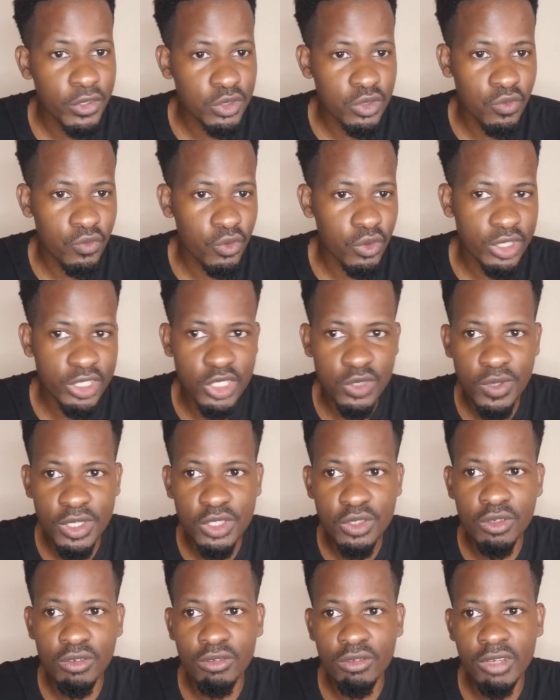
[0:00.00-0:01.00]
of all, I just want
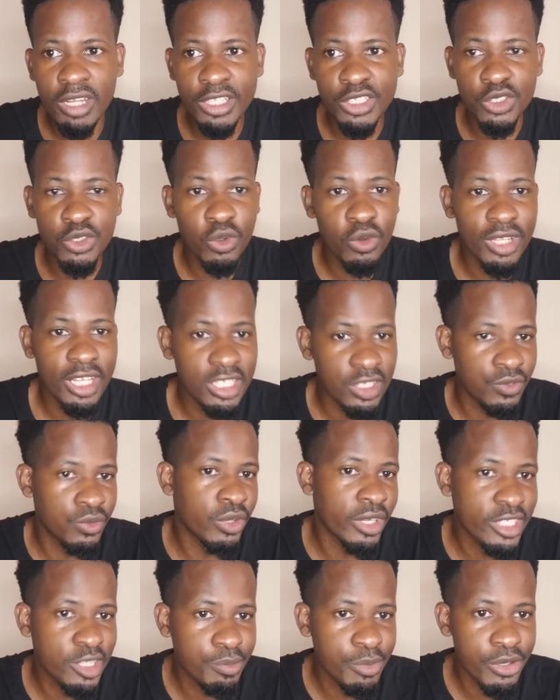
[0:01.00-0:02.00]
to let you know that if you
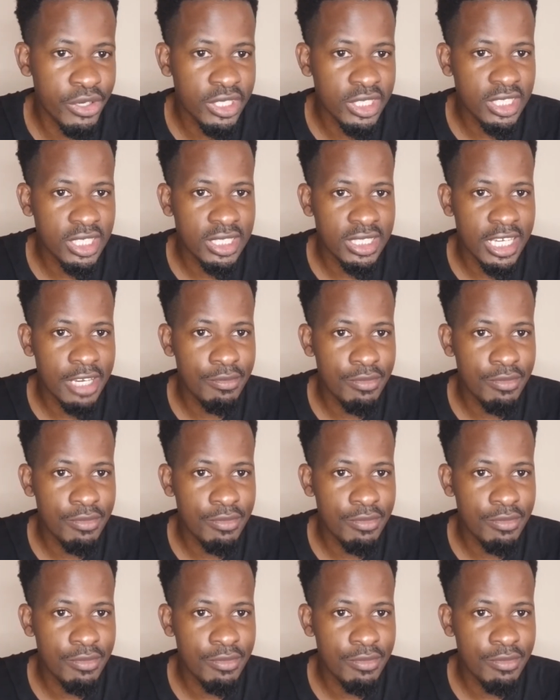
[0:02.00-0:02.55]
experience the same